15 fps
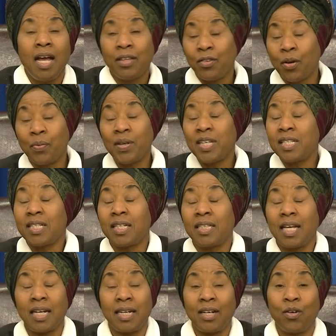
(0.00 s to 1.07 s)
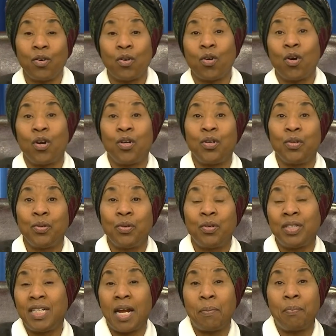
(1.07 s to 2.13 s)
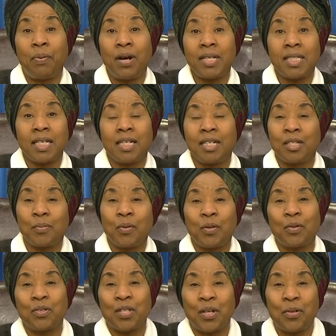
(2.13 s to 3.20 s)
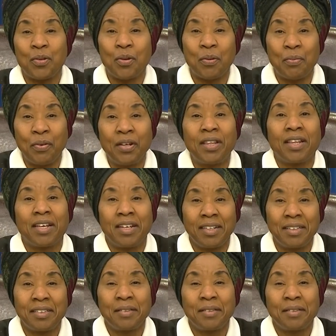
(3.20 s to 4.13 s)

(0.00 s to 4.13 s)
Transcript: the reason that they don't call you a dead person is because that you are breathing.